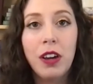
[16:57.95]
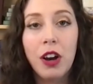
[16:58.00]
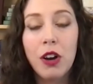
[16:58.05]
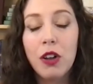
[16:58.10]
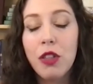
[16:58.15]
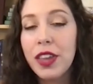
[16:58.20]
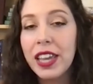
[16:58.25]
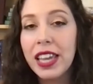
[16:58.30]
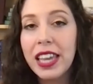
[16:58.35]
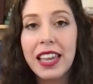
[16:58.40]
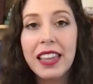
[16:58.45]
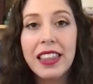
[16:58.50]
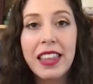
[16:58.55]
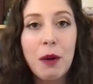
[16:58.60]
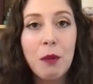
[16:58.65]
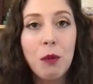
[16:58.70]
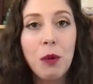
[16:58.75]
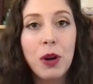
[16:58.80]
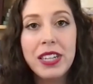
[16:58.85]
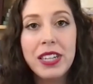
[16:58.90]
are thinking
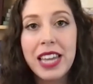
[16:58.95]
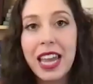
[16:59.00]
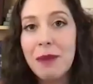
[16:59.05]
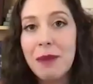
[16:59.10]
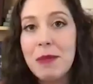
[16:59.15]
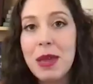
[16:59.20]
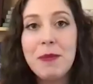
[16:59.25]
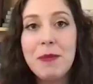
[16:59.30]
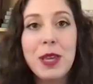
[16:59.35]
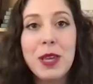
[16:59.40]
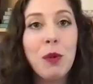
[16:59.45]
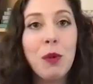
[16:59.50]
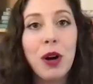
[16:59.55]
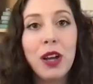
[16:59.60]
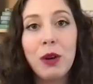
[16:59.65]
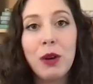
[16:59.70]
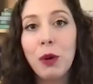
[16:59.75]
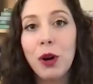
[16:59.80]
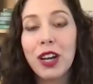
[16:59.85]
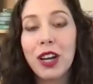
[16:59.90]
that one day maybe you
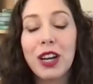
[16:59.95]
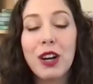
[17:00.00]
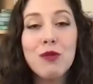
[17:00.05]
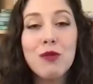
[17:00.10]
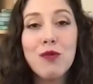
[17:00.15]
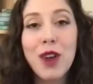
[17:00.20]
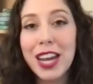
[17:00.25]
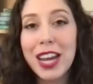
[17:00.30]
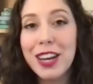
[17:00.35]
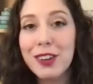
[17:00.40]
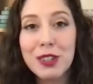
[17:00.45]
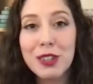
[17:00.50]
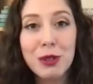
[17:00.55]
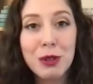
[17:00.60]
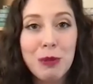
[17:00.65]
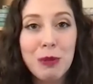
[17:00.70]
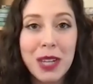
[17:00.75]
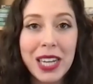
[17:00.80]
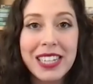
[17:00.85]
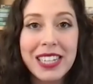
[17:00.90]
want to work in a writer's
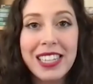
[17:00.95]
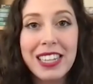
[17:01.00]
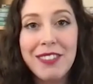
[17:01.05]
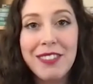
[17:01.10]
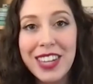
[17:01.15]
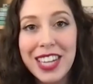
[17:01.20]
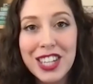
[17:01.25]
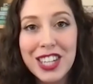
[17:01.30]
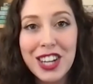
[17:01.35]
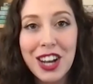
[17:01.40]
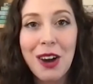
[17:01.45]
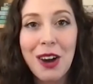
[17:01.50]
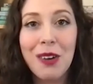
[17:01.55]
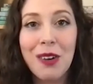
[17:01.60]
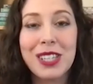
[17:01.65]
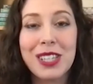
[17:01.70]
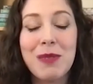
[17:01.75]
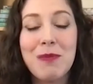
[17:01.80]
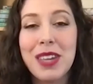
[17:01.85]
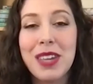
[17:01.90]
room on a TV show
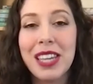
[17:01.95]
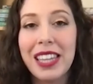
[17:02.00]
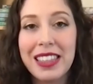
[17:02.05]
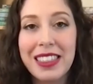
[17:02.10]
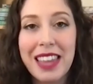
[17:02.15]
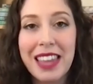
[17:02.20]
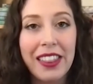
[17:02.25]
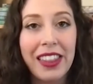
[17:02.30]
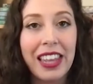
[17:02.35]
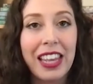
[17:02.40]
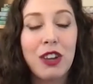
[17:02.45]
or something like that.